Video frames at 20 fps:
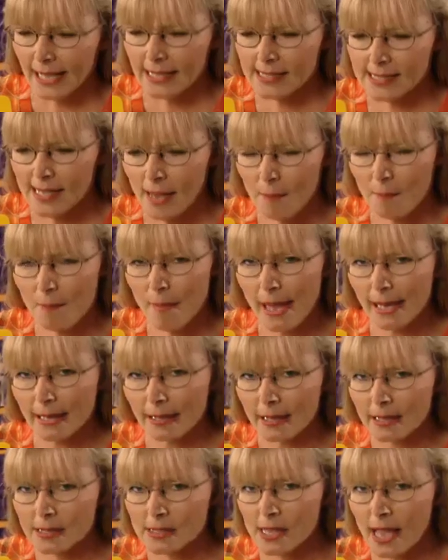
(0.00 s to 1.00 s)
And some
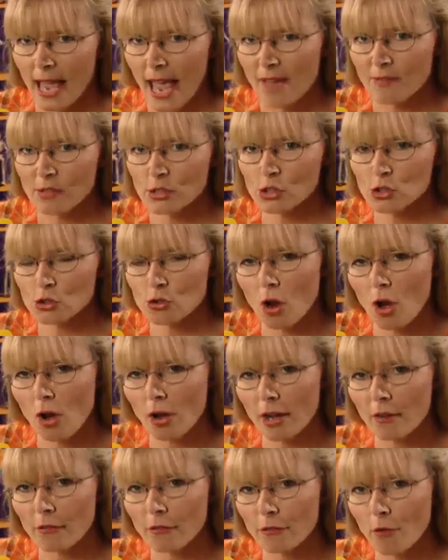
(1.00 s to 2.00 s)
magnets have a
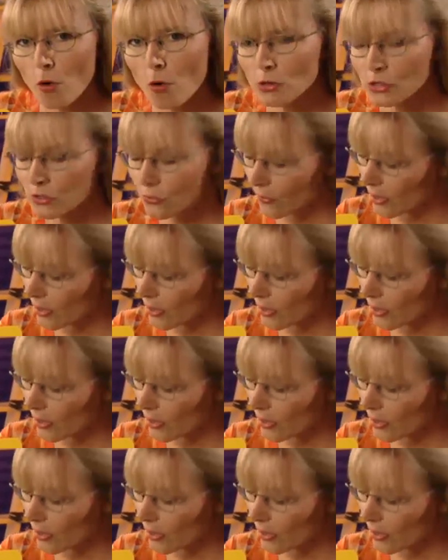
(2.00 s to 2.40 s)
stronger force